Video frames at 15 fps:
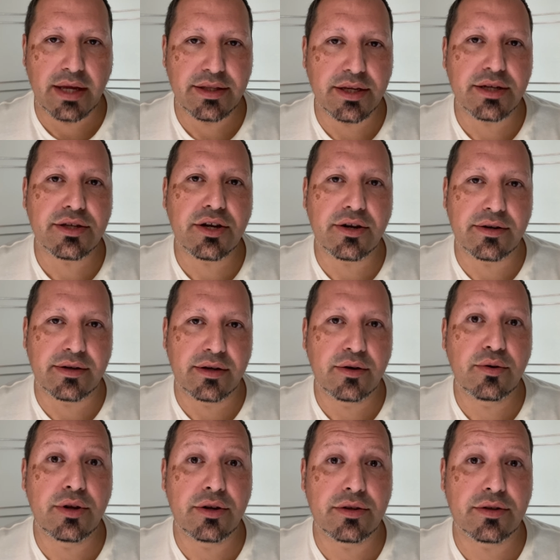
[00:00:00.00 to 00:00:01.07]
Discern
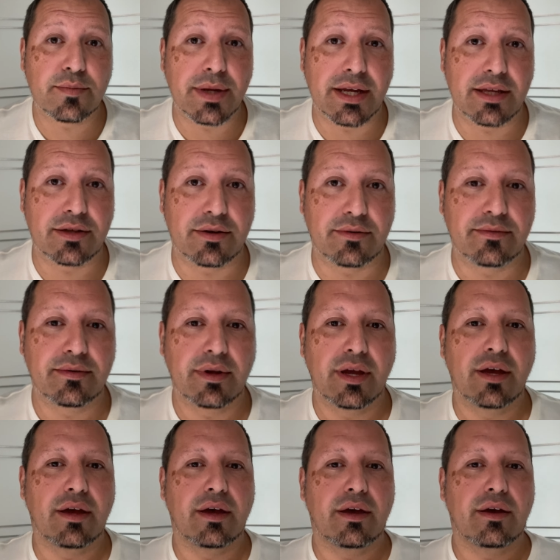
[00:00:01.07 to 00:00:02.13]
who you're speaking to.
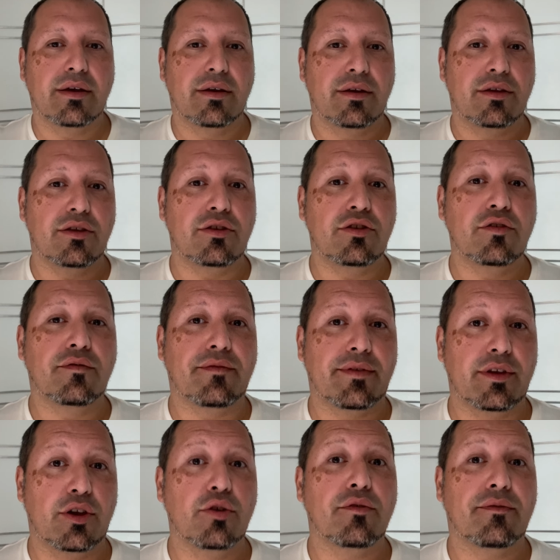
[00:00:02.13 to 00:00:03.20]
You,
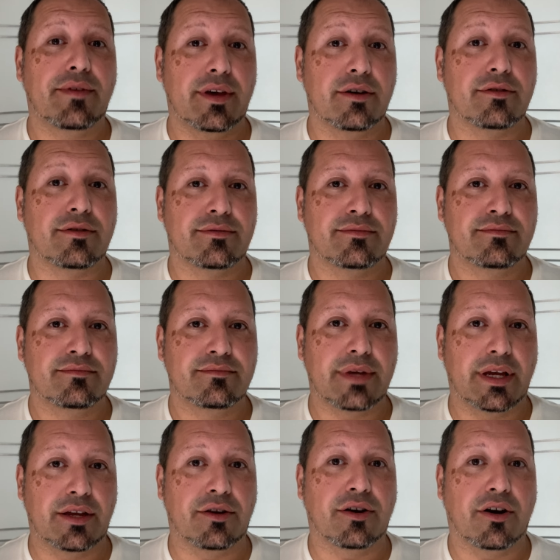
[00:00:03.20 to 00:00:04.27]
you'll feel
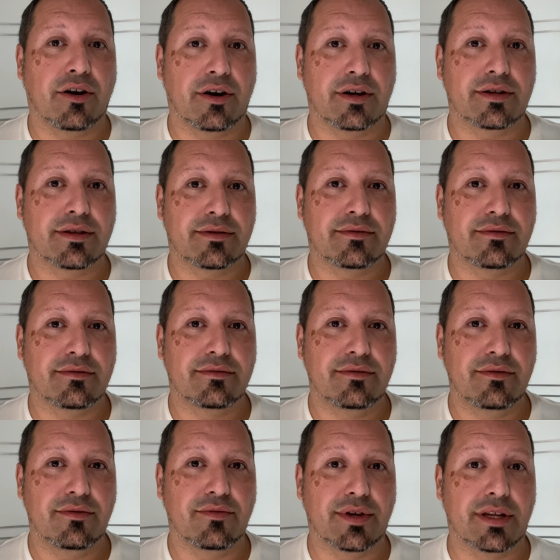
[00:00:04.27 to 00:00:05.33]
in your heart
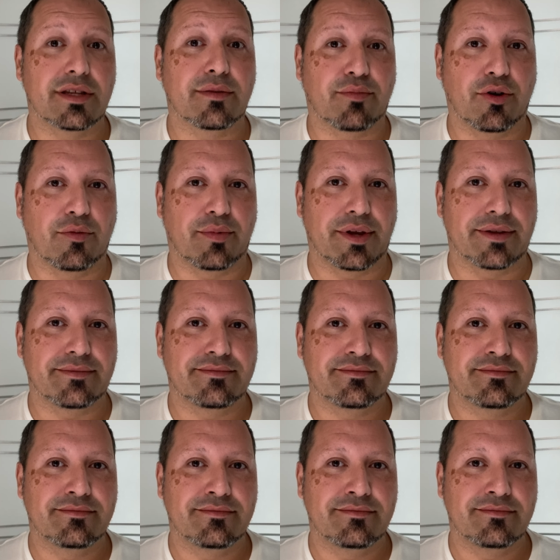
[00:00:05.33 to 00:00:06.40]
when it's appropriate.
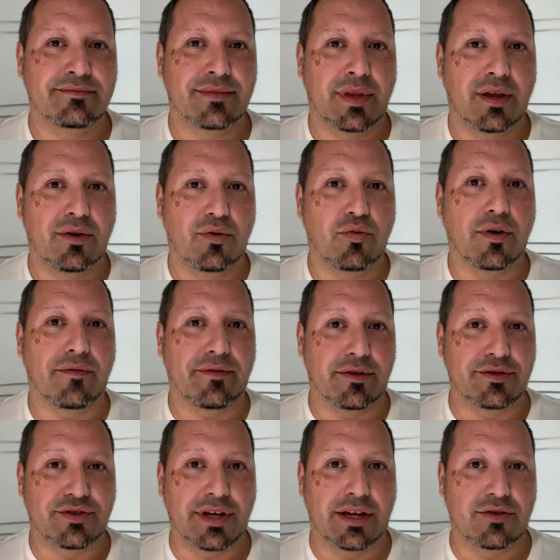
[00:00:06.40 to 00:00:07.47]
What
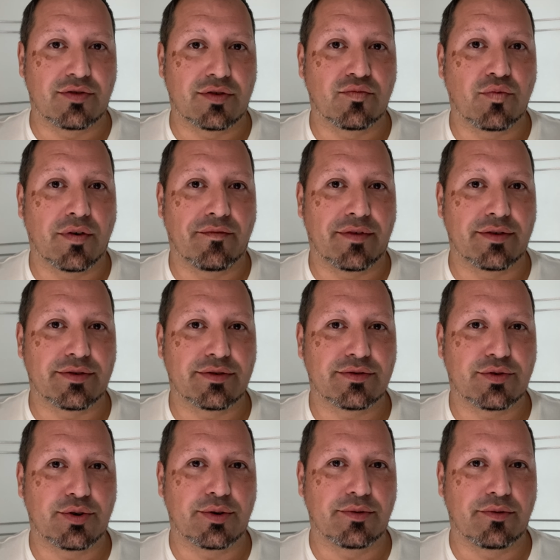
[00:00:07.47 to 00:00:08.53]
feels genuine, what feels
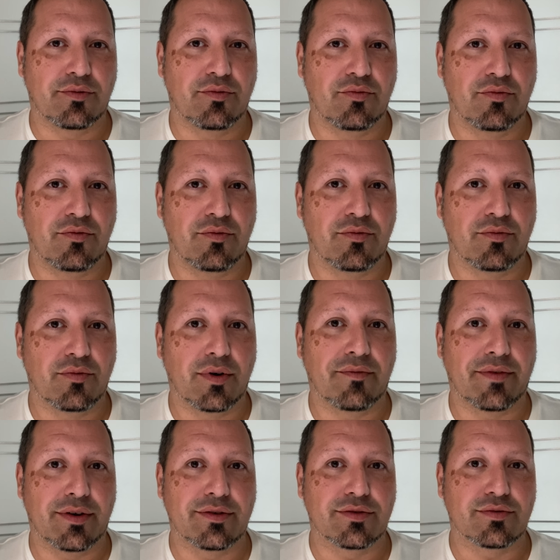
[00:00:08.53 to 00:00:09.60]
true, what
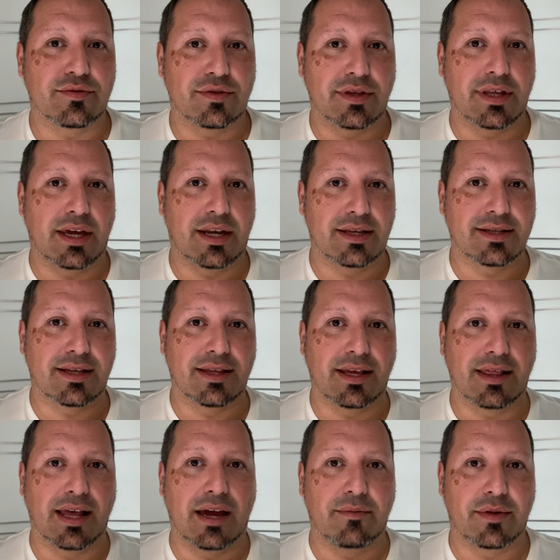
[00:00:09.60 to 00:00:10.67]
feels that is in
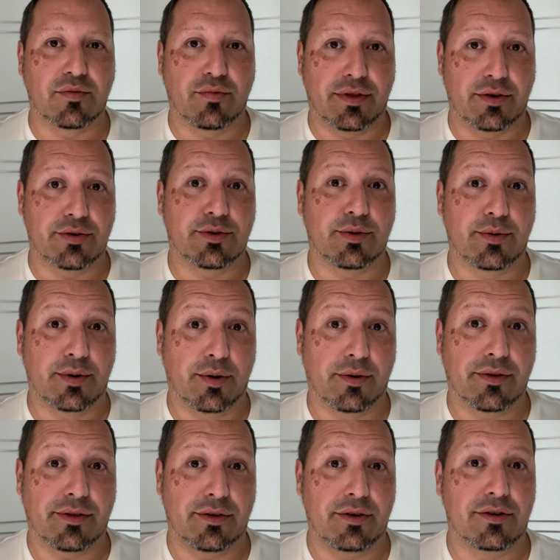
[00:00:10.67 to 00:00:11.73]
alignment with your true
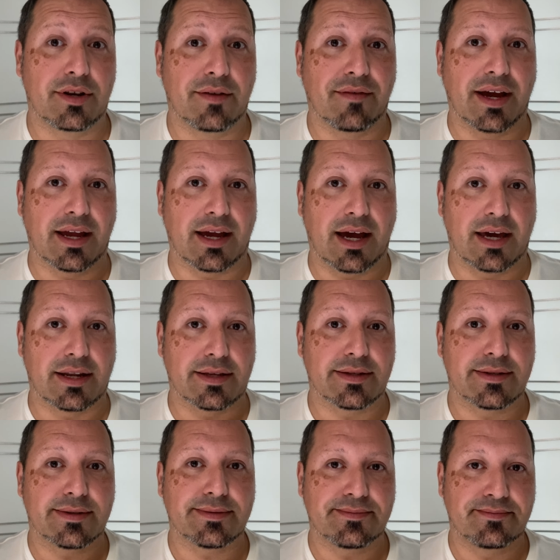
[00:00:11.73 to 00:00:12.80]
north, your divine
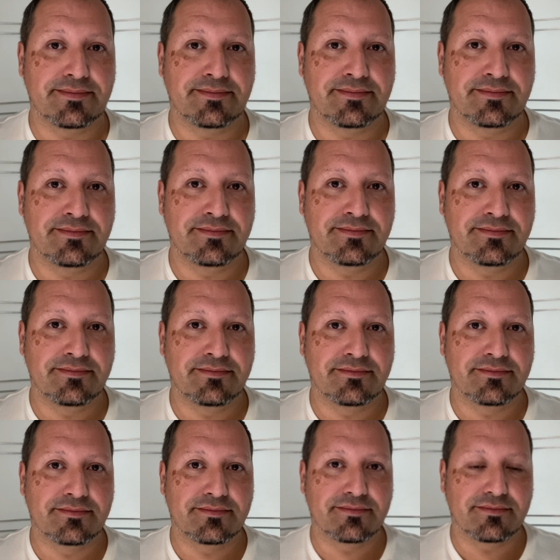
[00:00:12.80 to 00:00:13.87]
guidance.
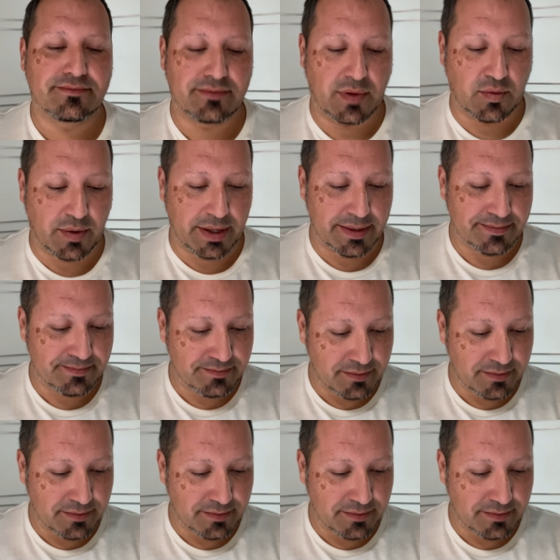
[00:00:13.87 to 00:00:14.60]
Right?